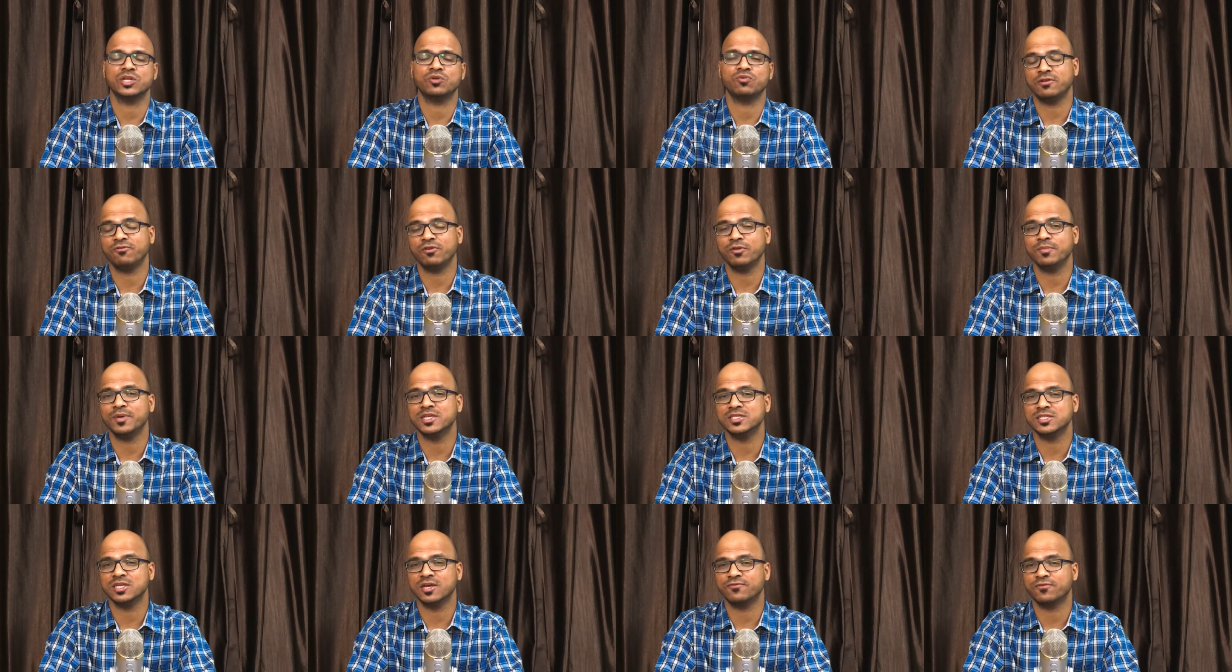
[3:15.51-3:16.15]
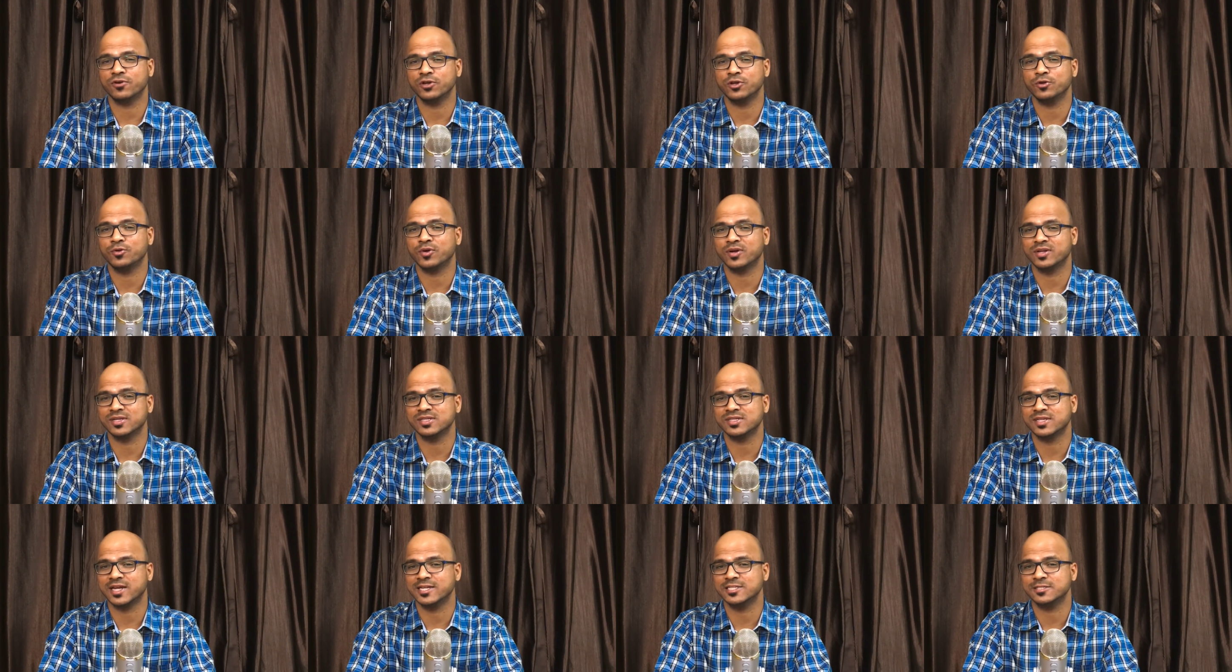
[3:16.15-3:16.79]
it will be easier for you to
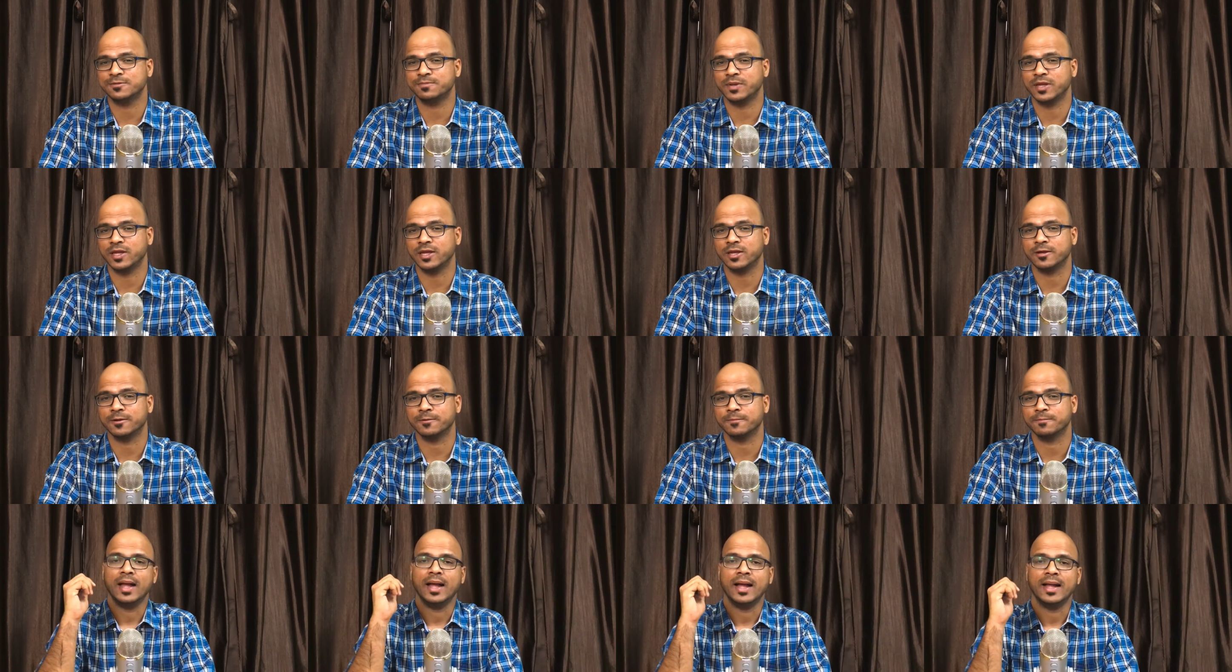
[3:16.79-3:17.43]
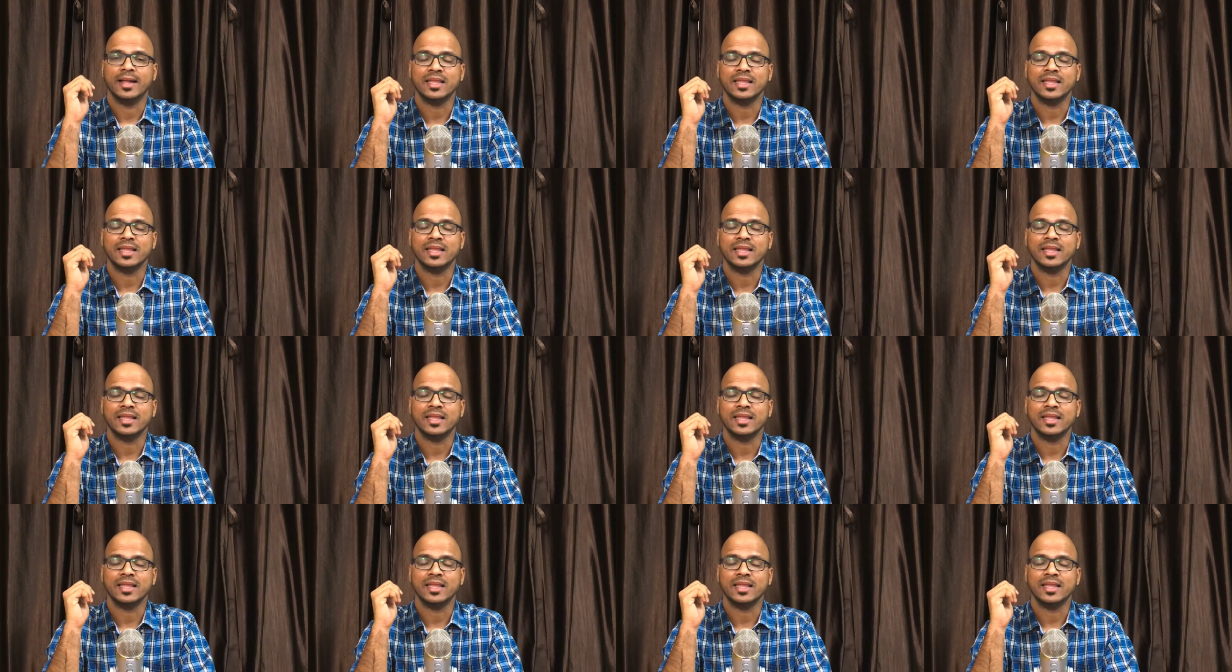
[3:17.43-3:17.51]
understand Spring.